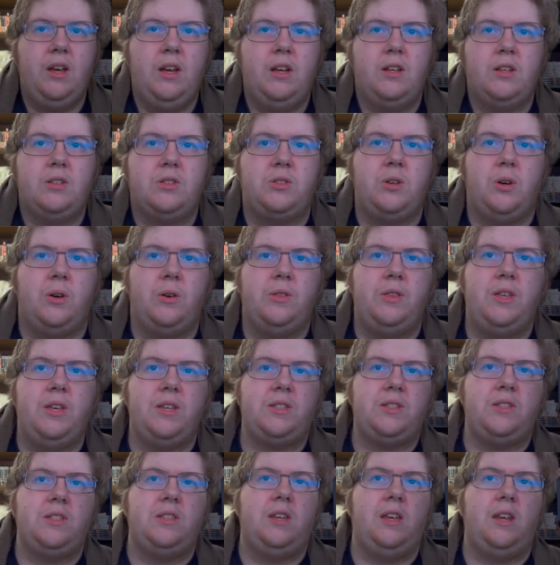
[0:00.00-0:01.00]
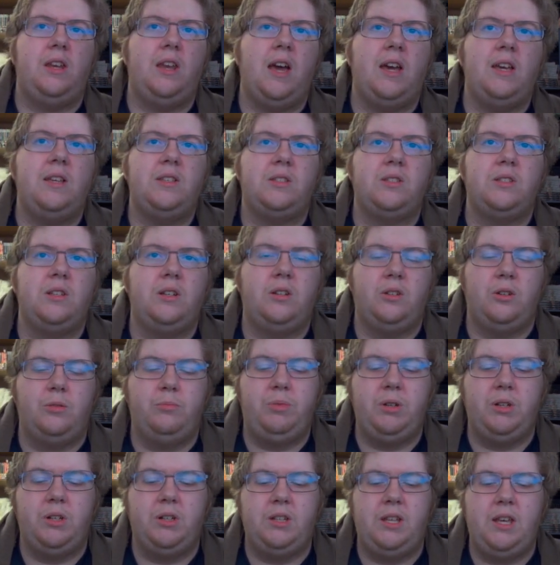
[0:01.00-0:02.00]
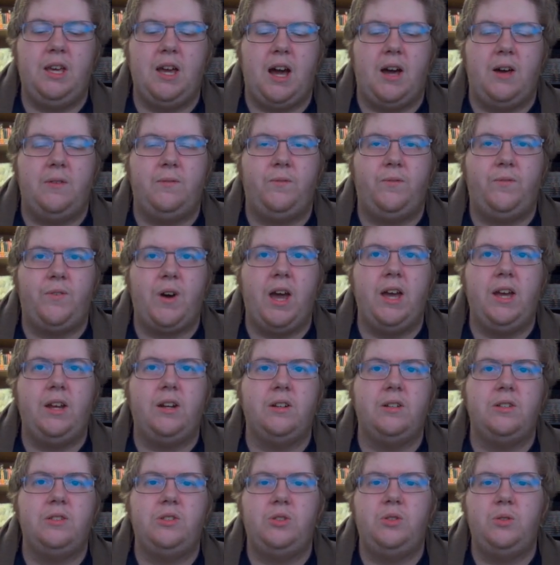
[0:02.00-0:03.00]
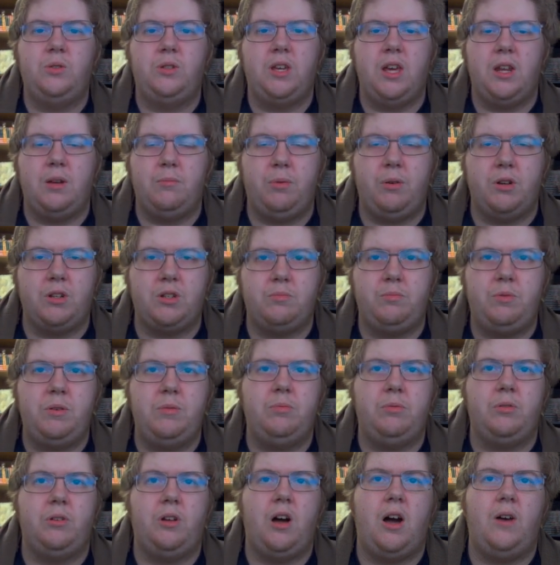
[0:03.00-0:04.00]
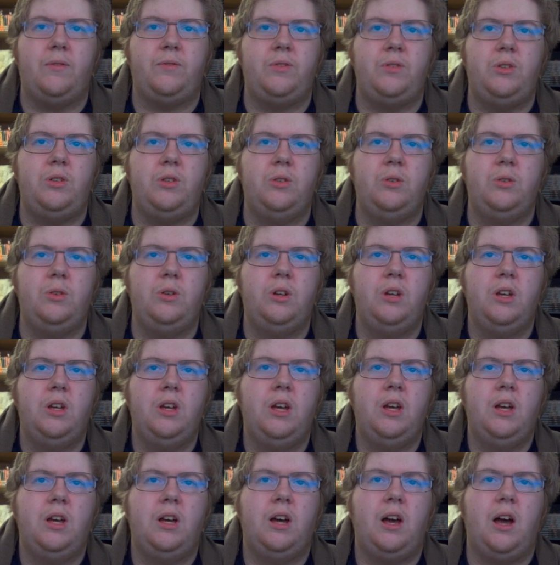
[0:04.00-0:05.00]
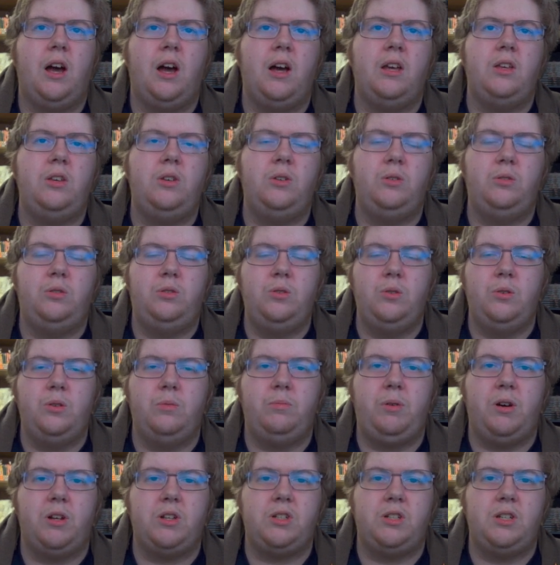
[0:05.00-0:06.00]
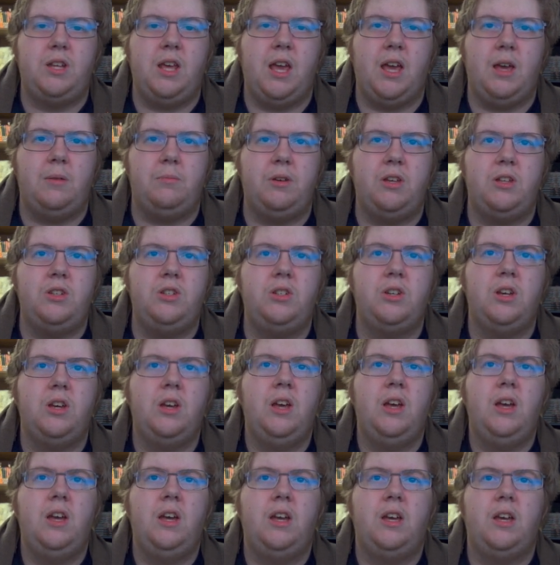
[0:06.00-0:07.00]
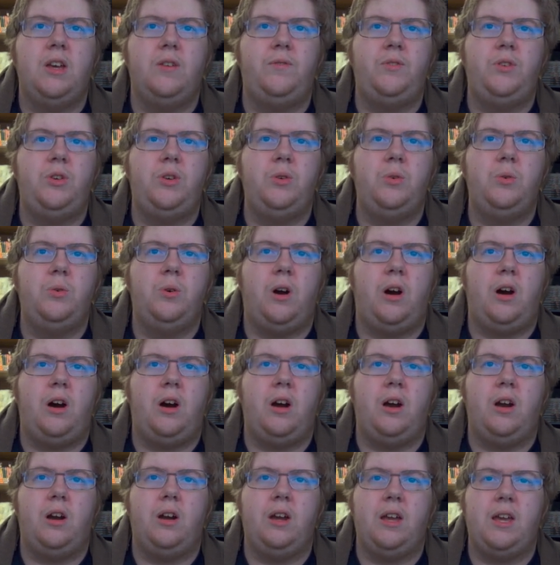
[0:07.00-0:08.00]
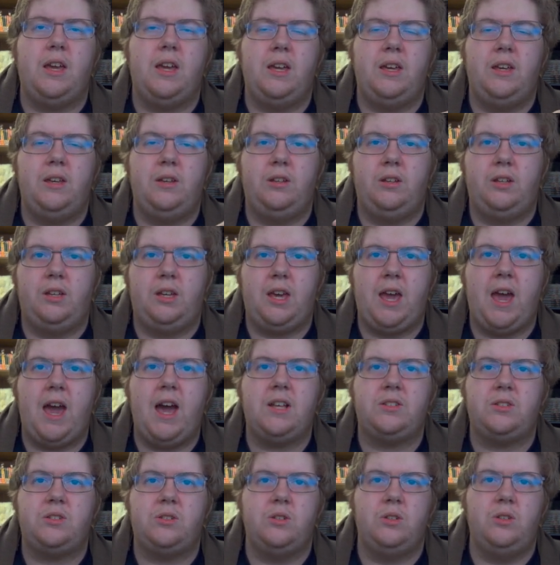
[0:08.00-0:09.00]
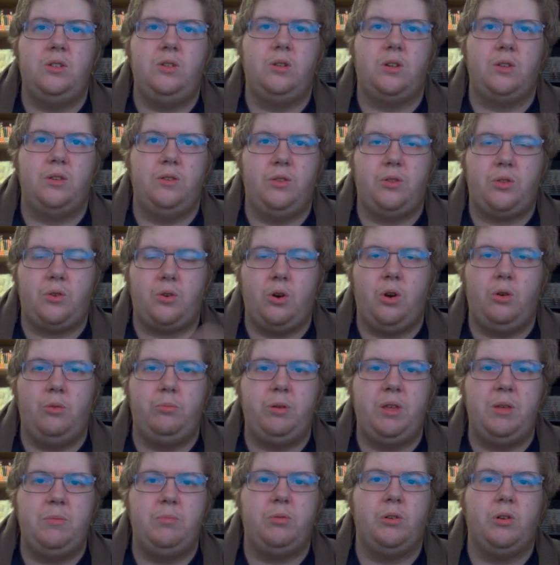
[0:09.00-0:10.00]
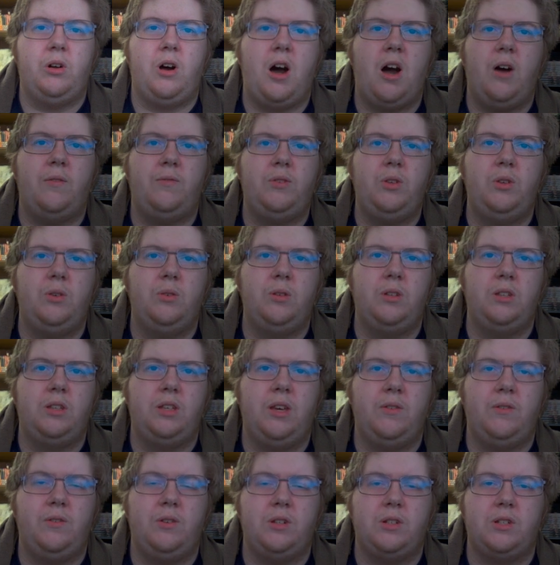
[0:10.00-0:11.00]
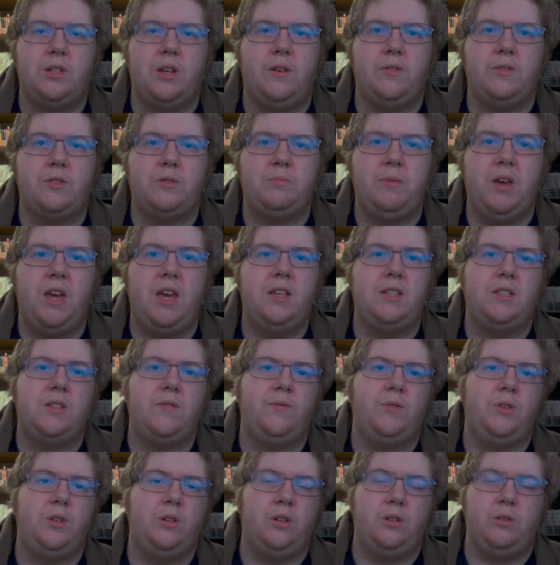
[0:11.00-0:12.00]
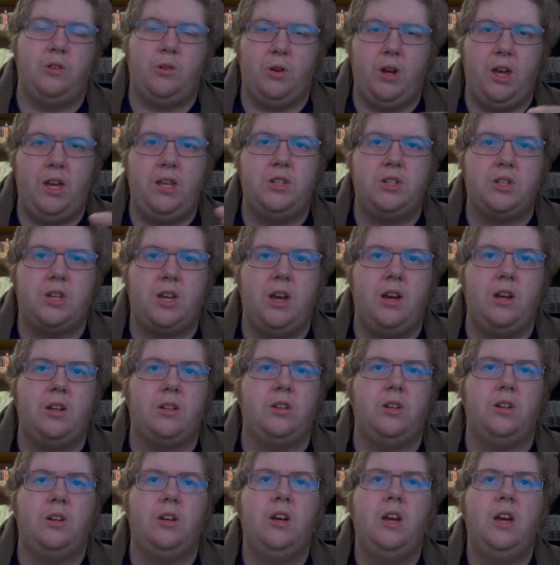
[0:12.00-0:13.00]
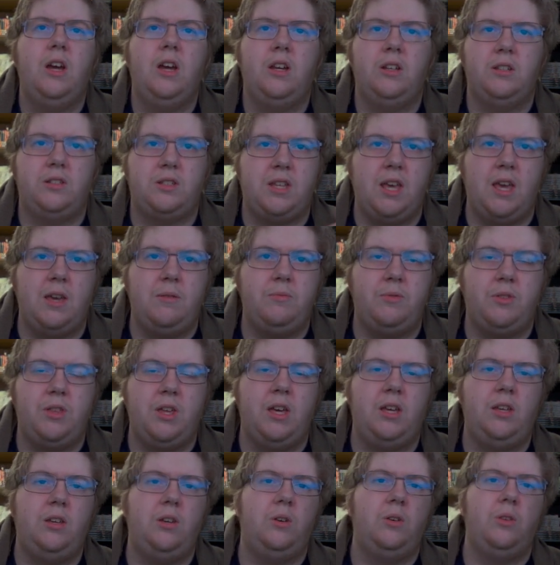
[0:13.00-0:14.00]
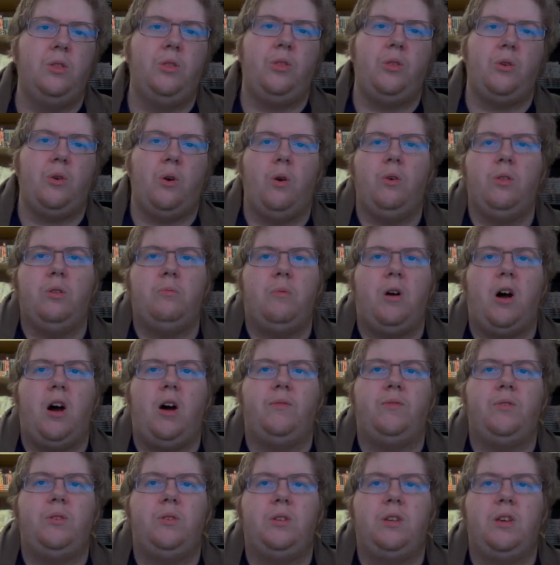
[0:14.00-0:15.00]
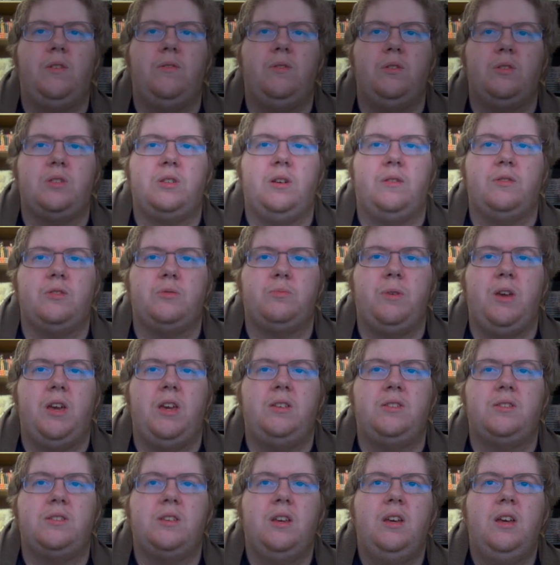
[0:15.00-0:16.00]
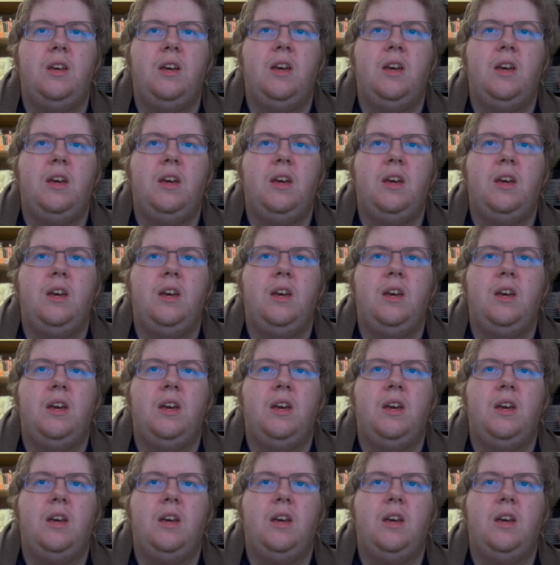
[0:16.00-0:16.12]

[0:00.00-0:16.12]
So this is a nice little ability on fighters. You get a bunch of people off of you. You do a bunch of damage. If you are a caster, you can throw people off you and give yourself space. If you're a ranged character, same thing. You can throw them off you, give yourself space.